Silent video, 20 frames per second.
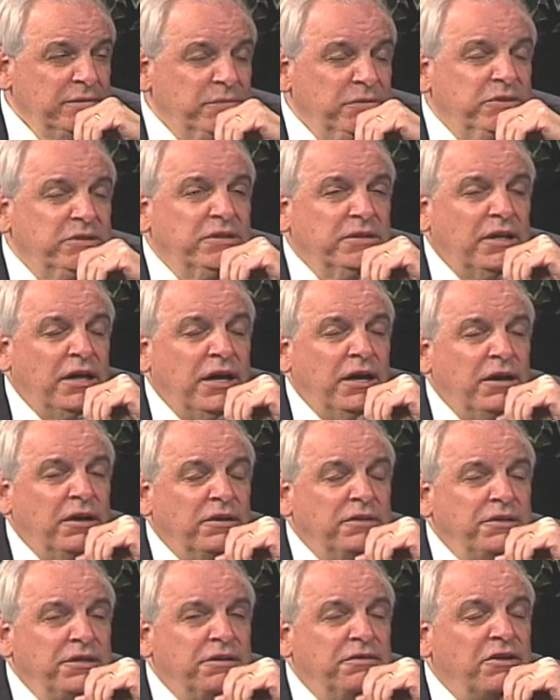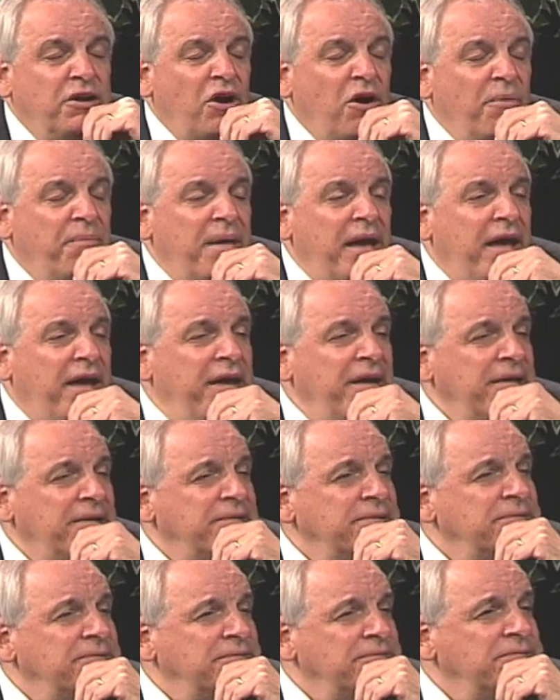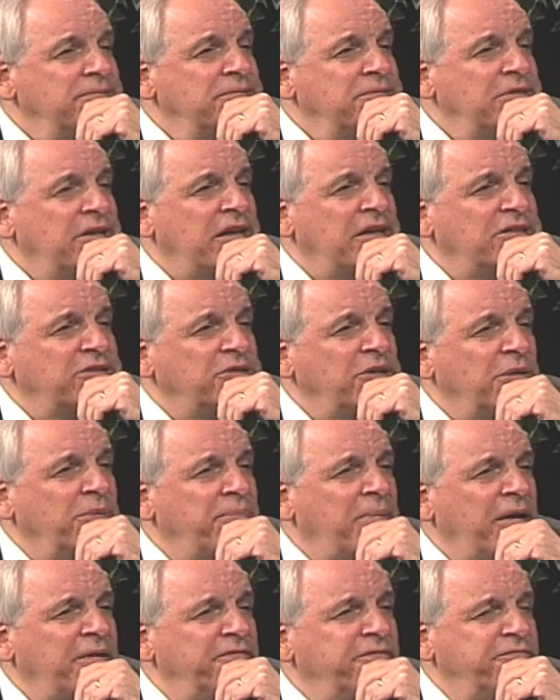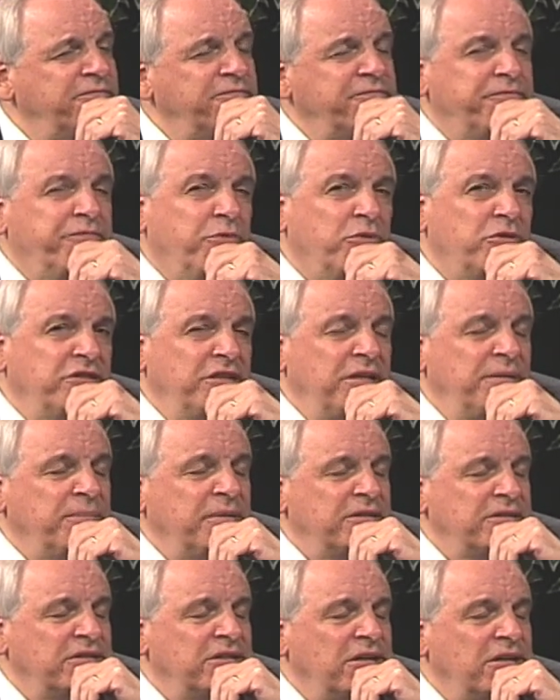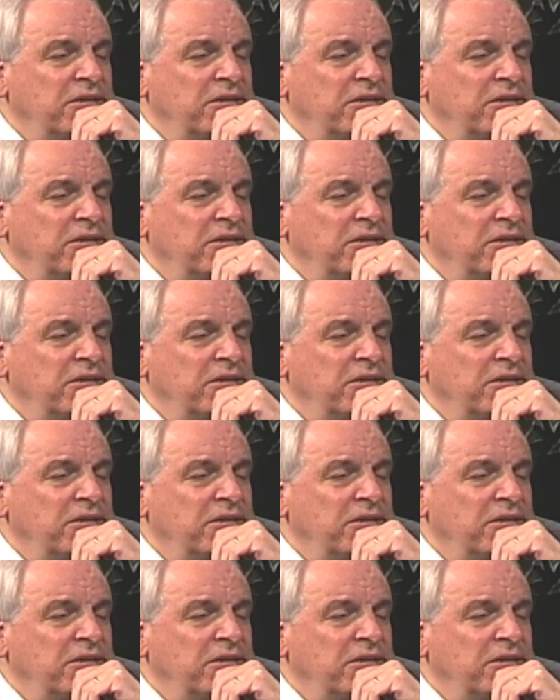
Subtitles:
Was a year ago, May. Yeah, so about 14 months ago.